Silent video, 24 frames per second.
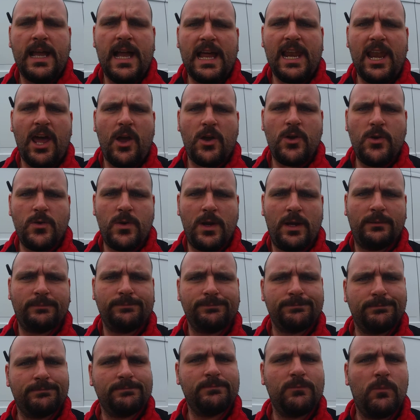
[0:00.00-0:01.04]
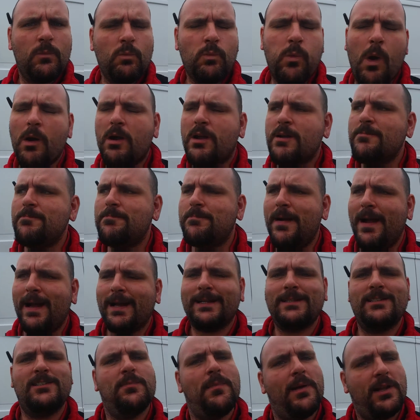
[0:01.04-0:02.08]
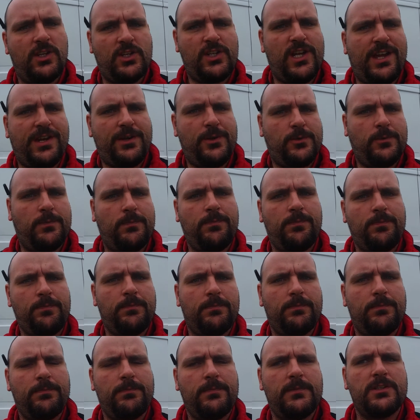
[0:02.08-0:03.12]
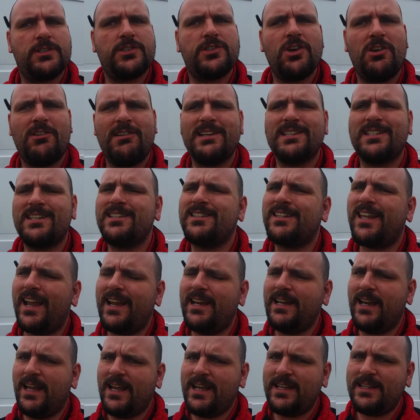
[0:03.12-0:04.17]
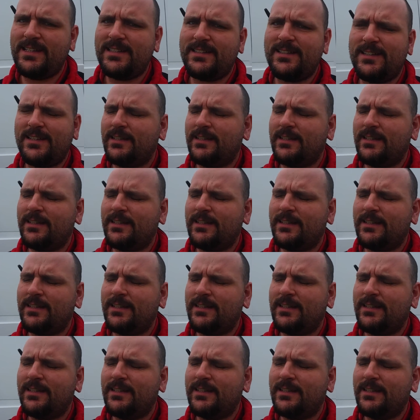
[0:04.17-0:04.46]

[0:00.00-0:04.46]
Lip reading: Hello, welcome back to my channel. Sorry it's a day late.